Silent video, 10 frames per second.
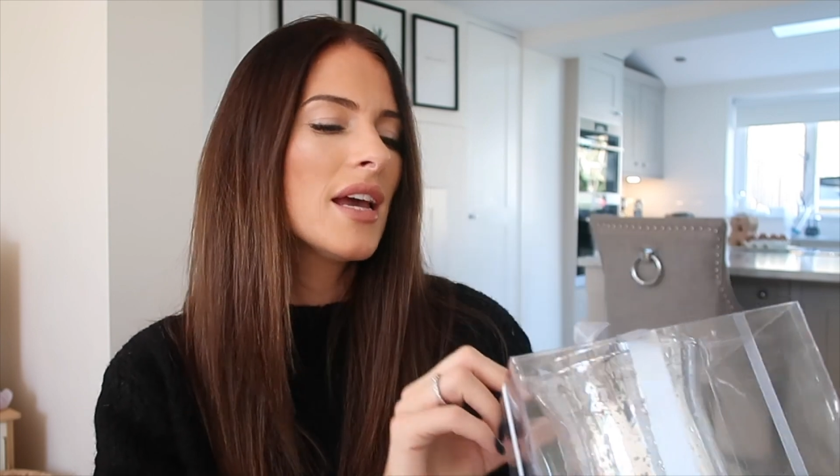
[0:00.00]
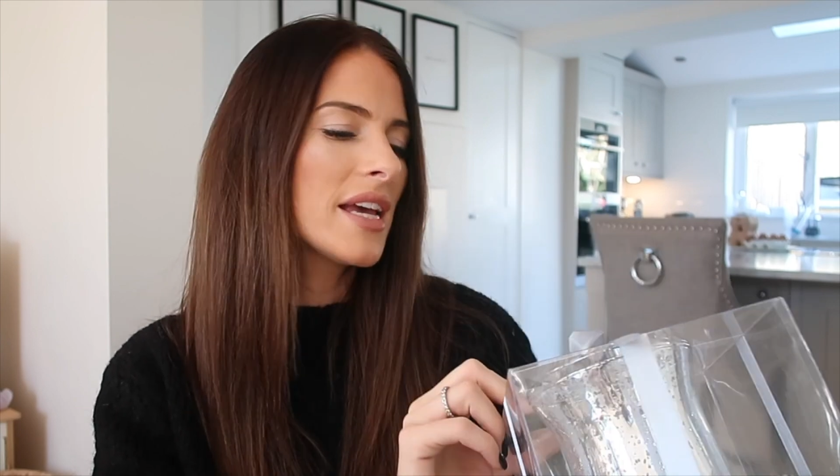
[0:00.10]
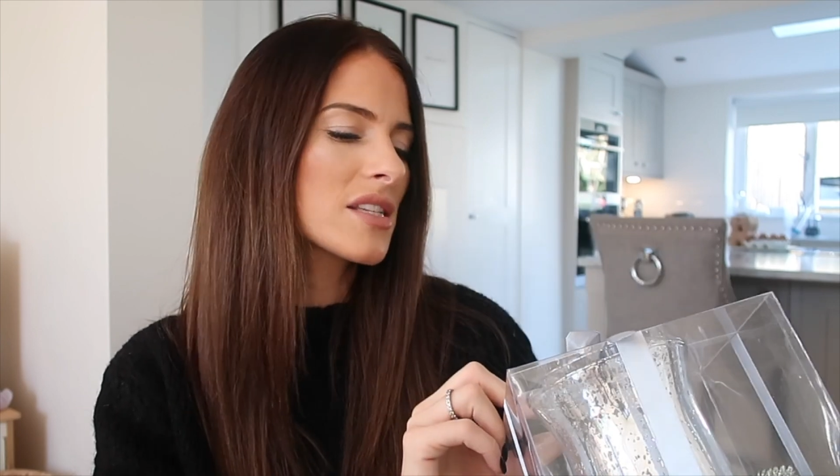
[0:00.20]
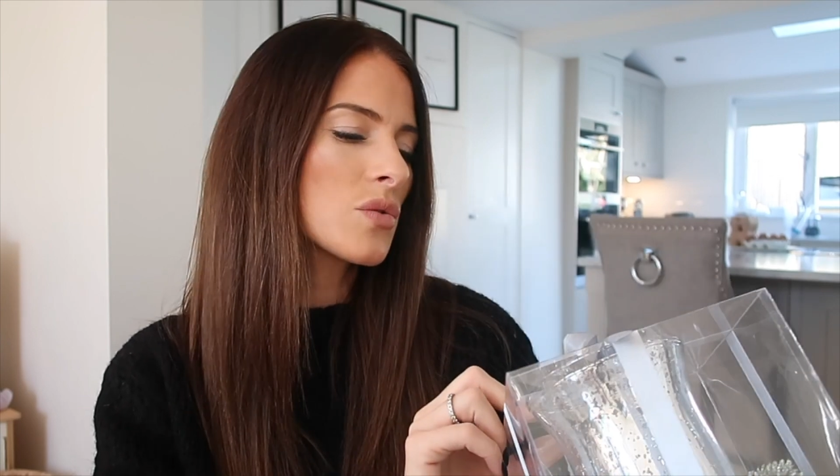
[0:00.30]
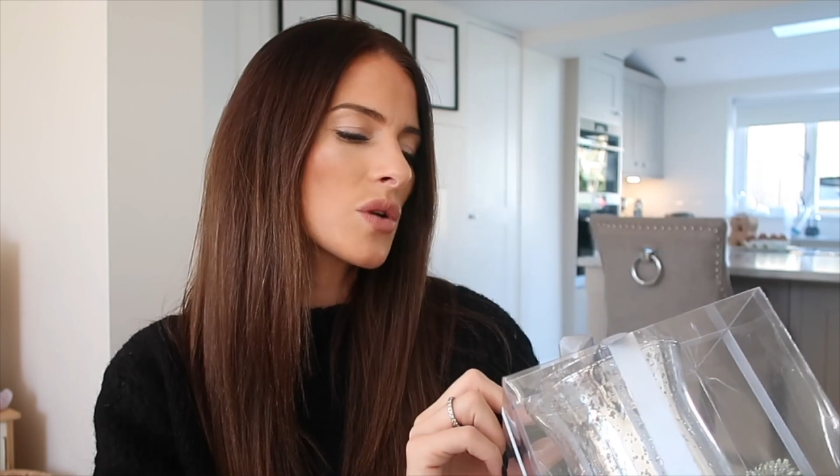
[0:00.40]

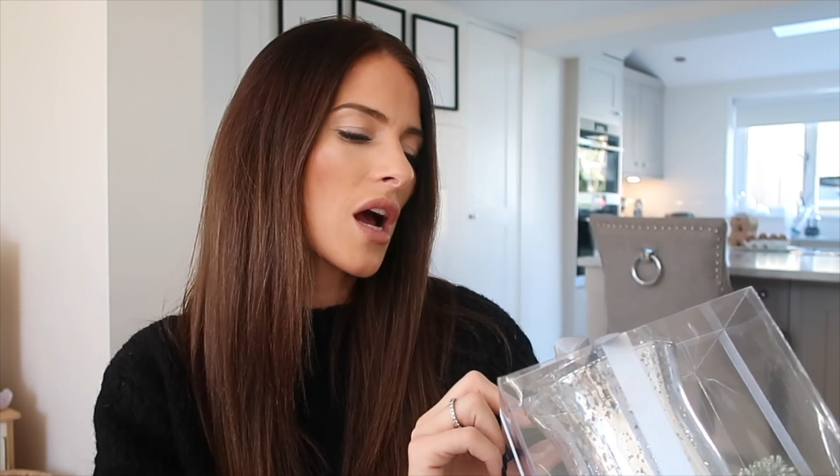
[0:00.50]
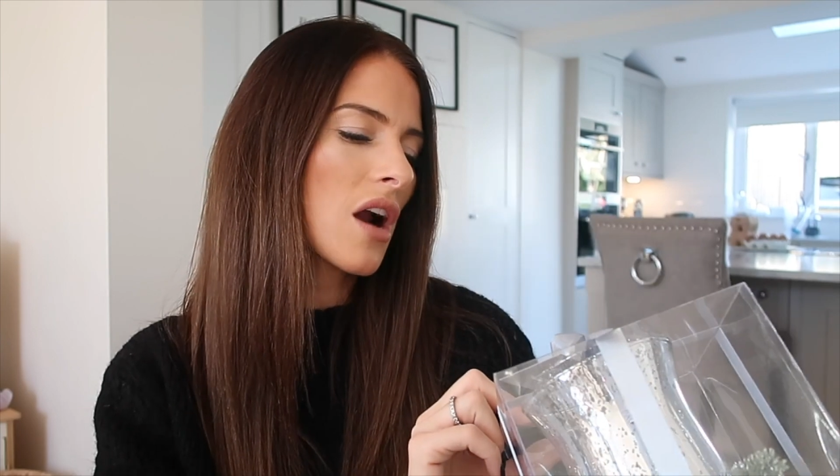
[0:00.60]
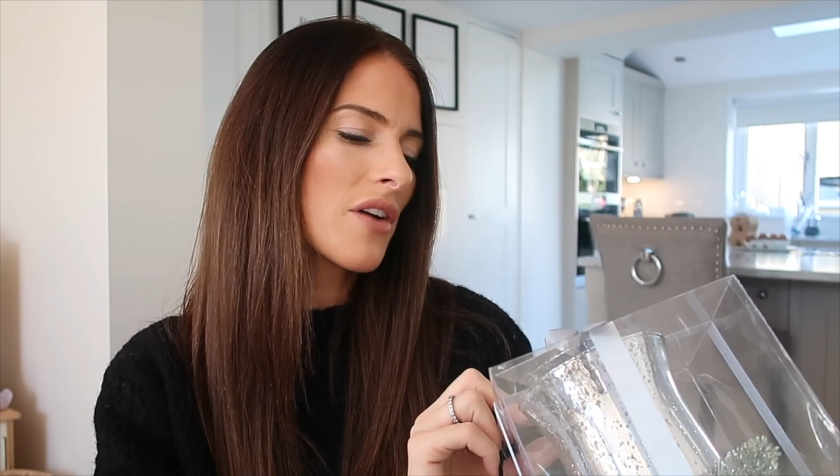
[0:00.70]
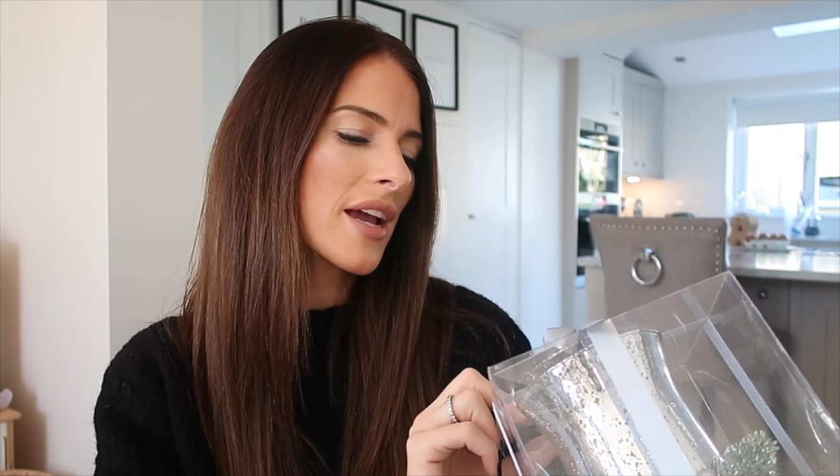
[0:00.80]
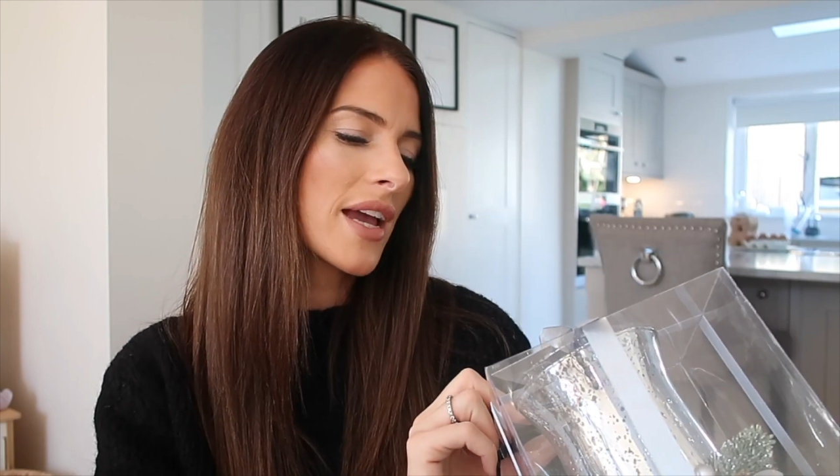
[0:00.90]
It's called a
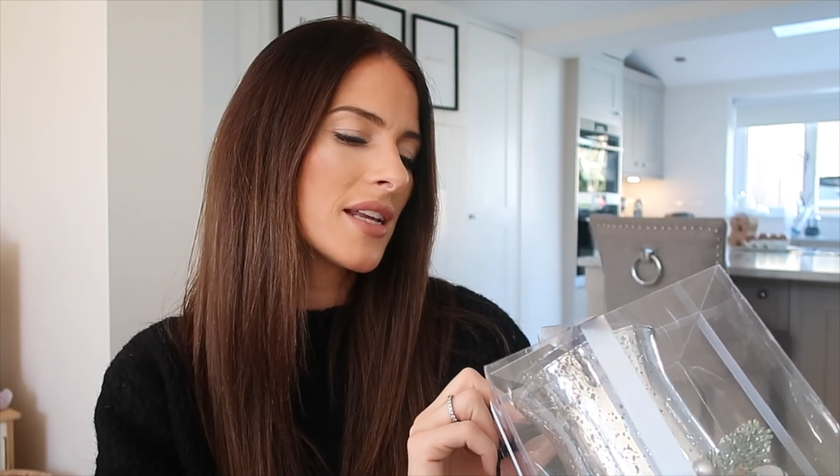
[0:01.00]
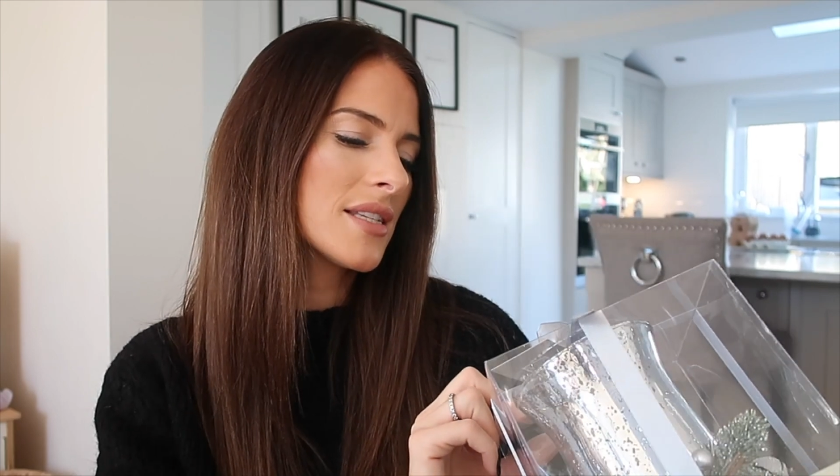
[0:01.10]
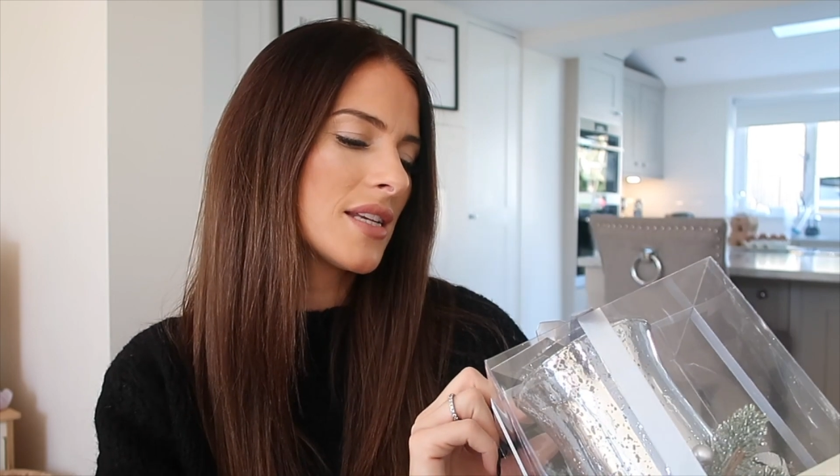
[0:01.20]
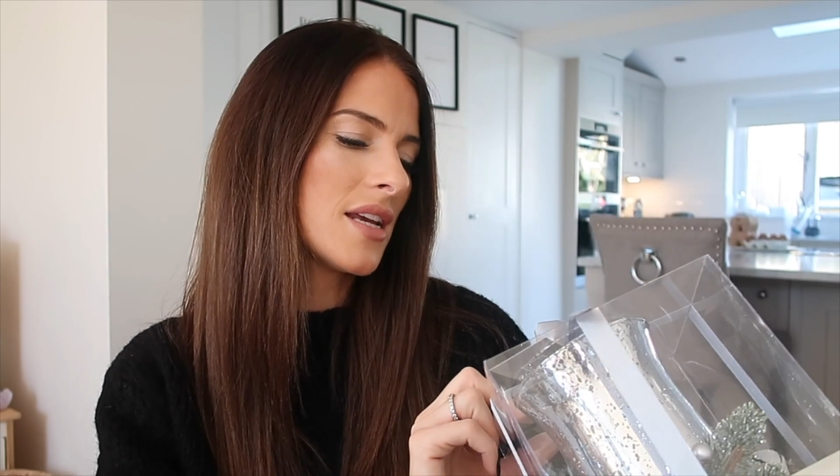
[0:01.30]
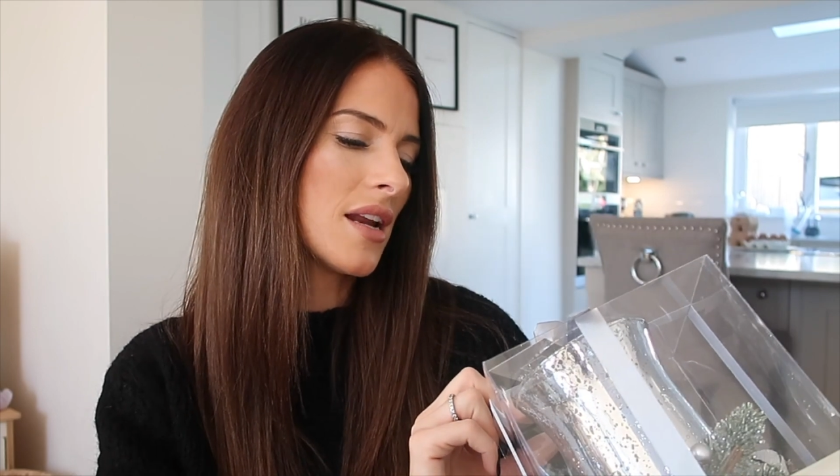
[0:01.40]

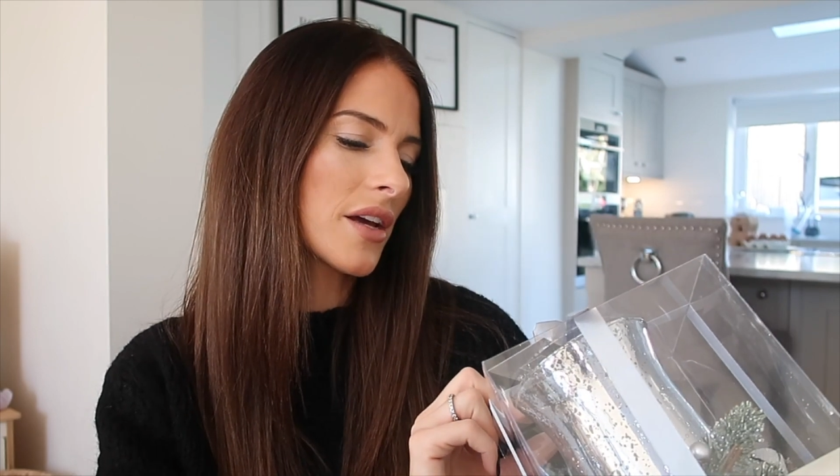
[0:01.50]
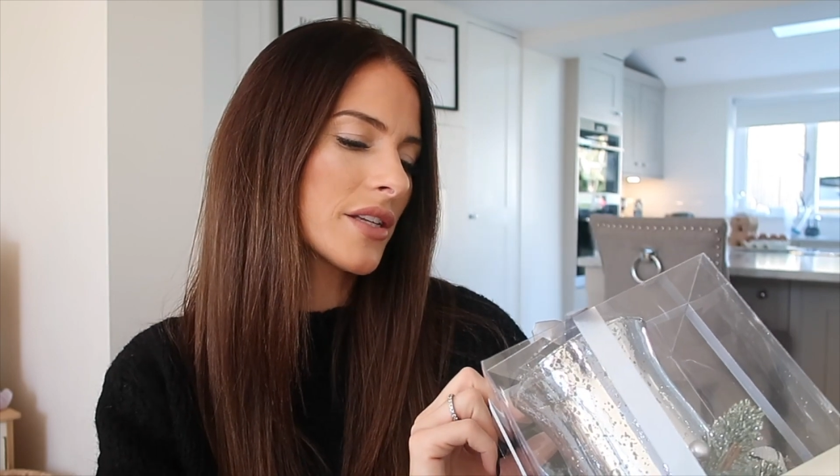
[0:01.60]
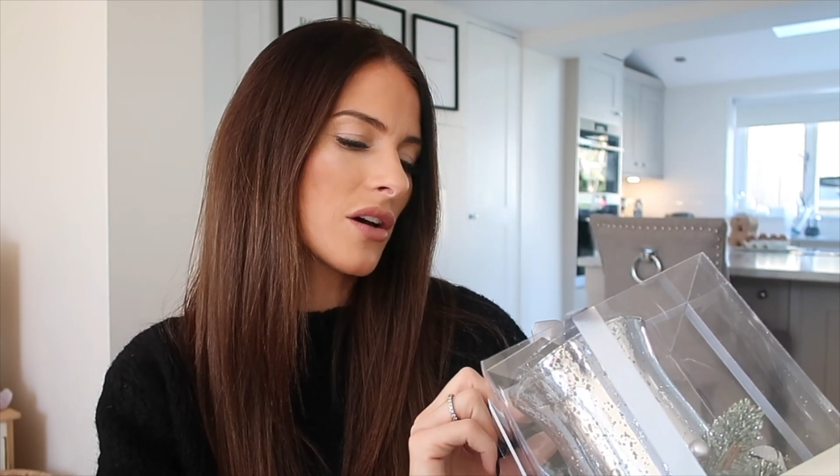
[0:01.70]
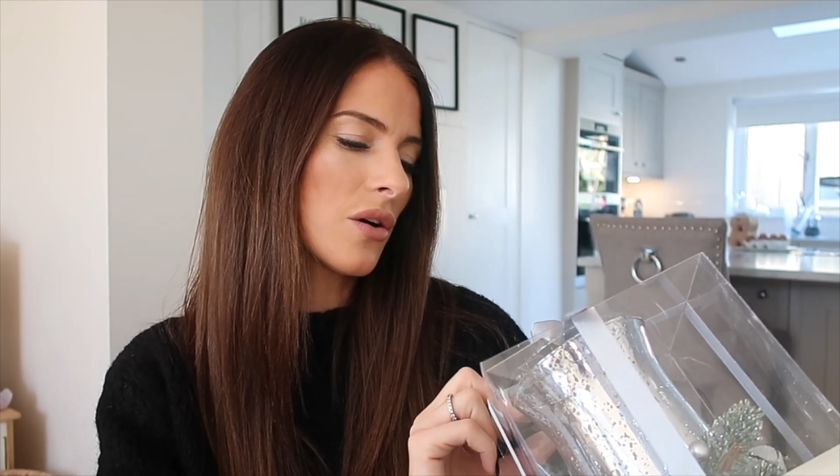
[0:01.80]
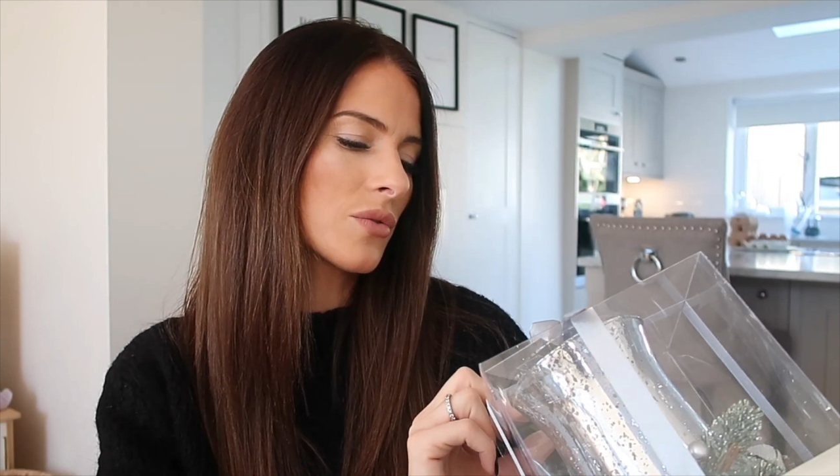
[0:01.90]
hurricane tea
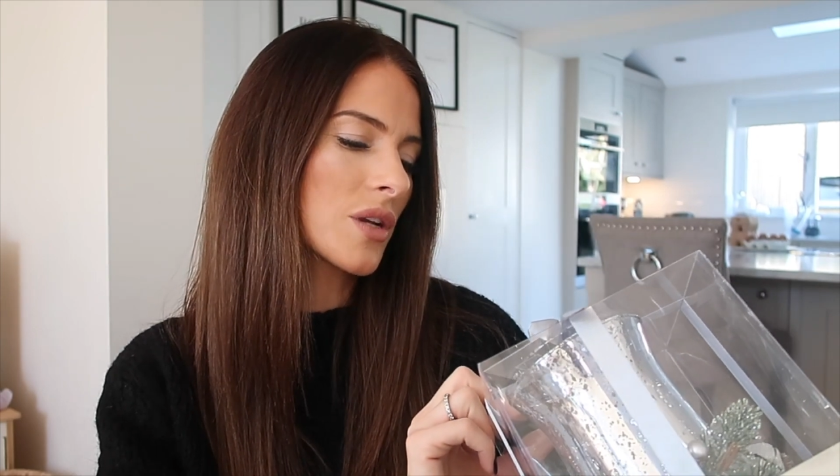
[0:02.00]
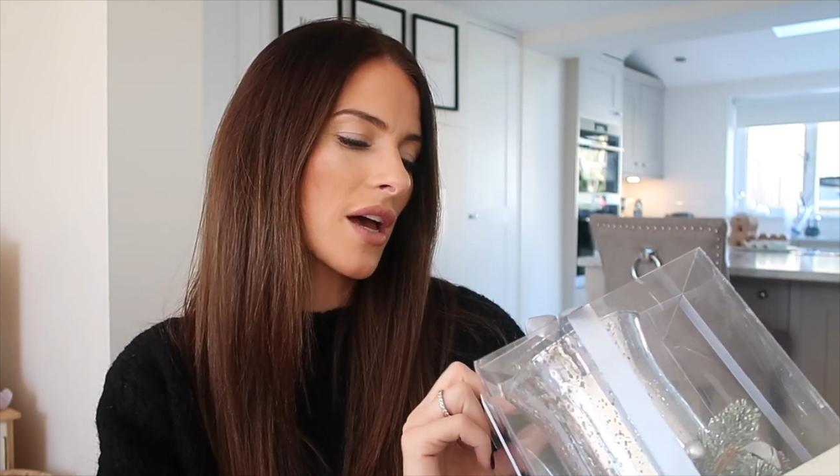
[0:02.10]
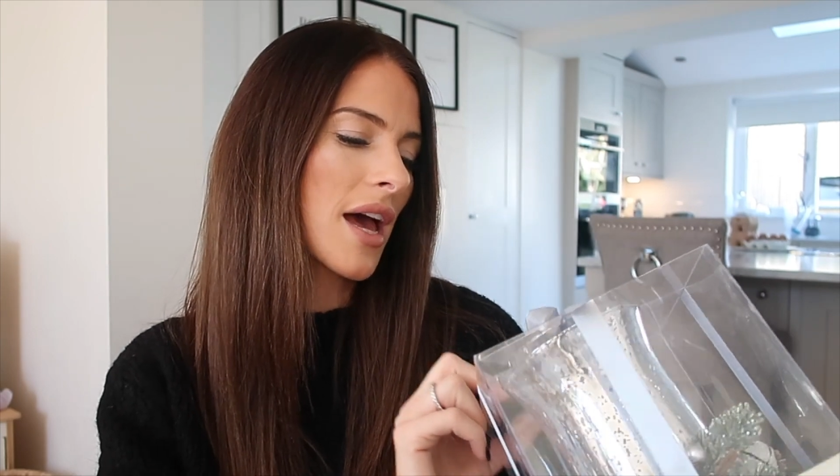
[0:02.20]
light holder